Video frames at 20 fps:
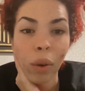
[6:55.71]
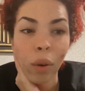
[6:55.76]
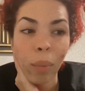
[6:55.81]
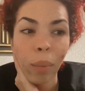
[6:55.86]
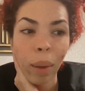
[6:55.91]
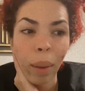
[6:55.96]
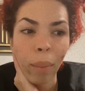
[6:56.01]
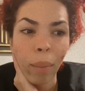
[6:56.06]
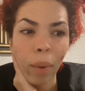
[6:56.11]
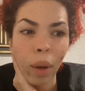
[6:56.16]

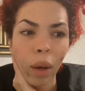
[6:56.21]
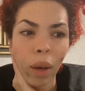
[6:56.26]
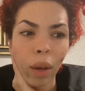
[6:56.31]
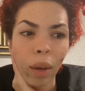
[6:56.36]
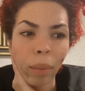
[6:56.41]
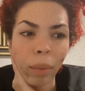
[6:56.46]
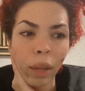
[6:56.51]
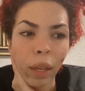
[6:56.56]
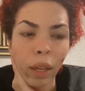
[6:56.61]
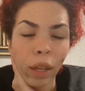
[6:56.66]
Also,
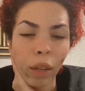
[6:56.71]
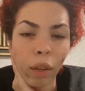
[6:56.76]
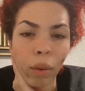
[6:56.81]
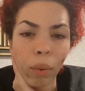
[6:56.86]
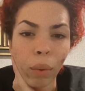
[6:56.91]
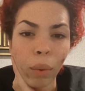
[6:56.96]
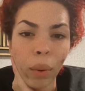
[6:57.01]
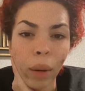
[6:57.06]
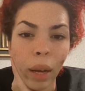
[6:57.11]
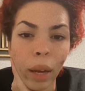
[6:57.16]
my
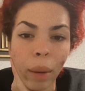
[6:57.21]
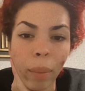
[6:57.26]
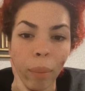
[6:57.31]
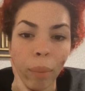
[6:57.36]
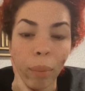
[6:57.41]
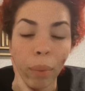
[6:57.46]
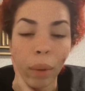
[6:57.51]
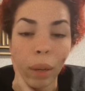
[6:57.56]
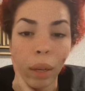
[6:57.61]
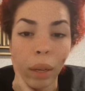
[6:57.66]
mom kind of
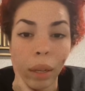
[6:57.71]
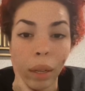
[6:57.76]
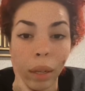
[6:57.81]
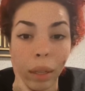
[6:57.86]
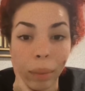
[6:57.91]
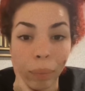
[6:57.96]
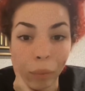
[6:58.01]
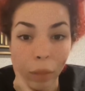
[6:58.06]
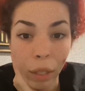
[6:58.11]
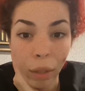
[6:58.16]
grew
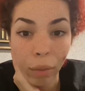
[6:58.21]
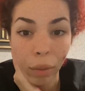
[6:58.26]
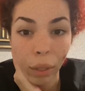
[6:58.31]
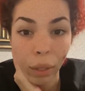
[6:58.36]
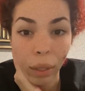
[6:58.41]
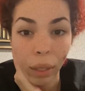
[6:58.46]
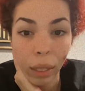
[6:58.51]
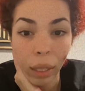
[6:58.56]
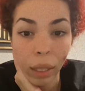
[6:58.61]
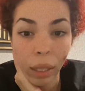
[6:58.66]
up
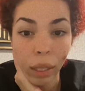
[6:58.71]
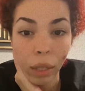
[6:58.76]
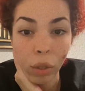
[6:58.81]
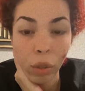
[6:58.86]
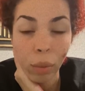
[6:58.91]
in a